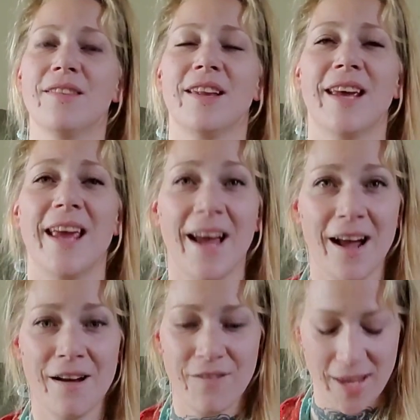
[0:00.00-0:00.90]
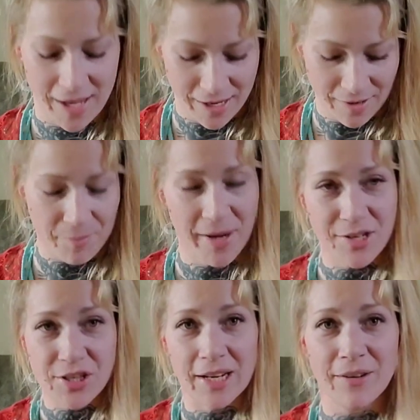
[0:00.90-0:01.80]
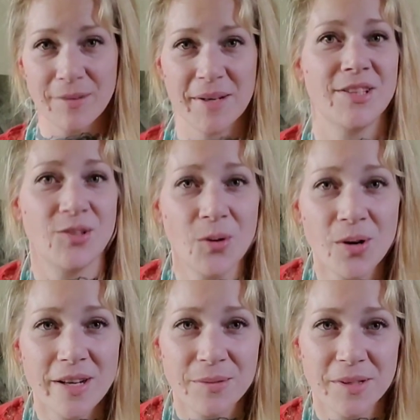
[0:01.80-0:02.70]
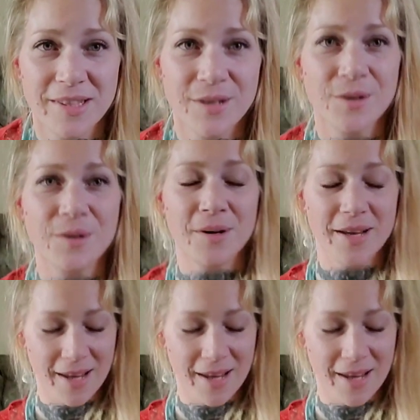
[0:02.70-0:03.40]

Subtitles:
that I have, and by sharing my stories with you,